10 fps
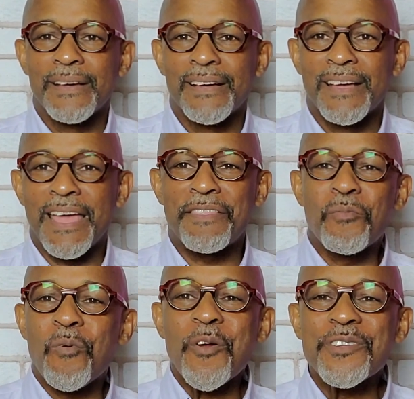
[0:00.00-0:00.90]
And the
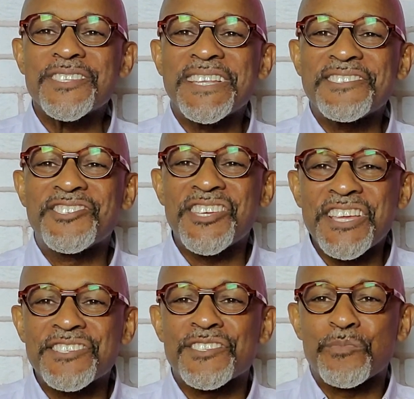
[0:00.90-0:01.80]
words that
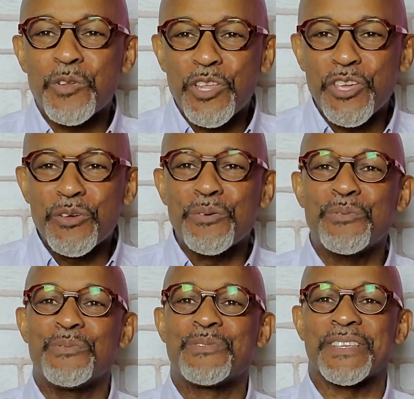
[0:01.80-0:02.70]
Jesus would
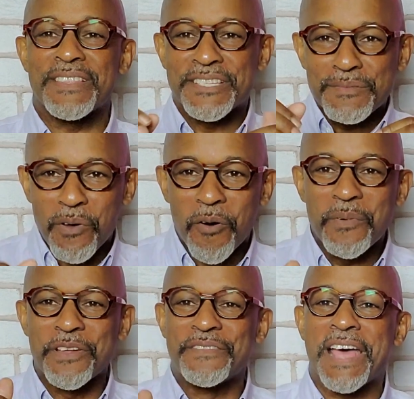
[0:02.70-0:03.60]
use in this
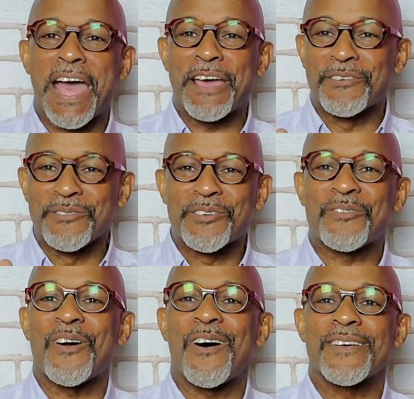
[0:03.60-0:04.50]
moment of dying on the
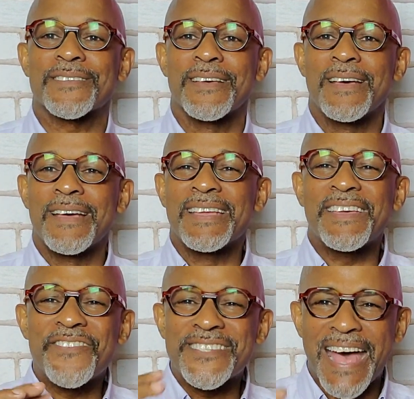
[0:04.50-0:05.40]
cross
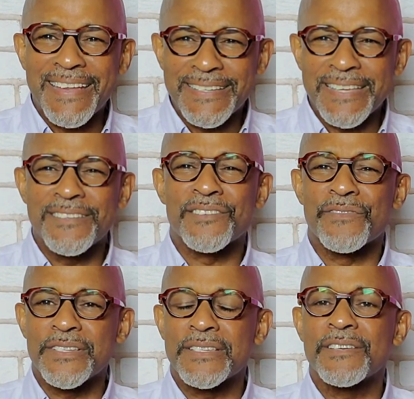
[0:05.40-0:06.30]
give us ideas of
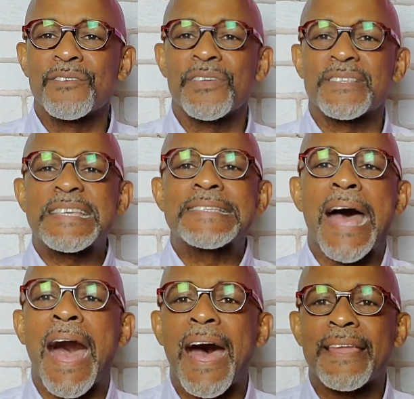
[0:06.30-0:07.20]
resilience. He's
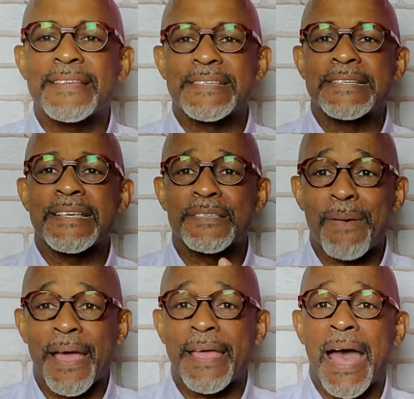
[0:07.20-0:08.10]
honest. He says,
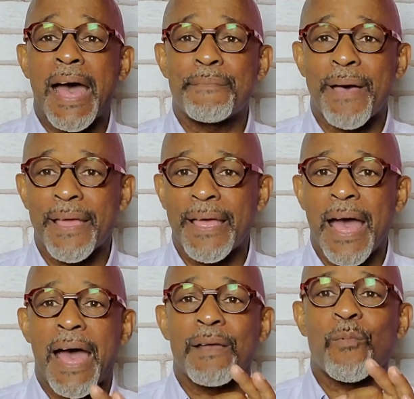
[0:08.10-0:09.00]
my God,
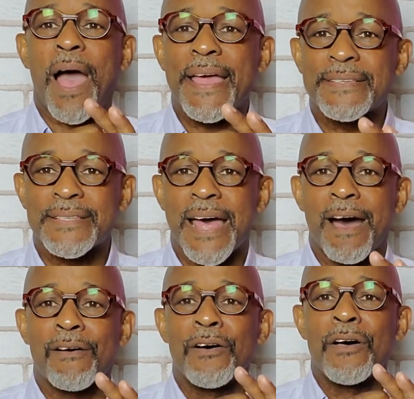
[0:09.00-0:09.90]
why hast
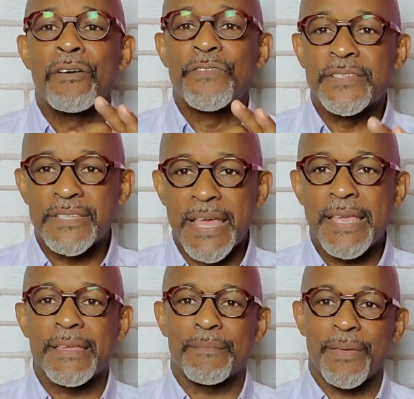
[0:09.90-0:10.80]
thou
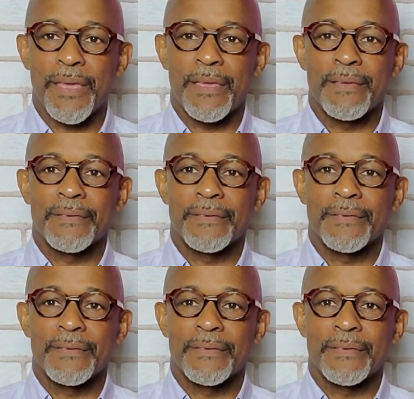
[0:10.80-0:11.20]
forsaken me?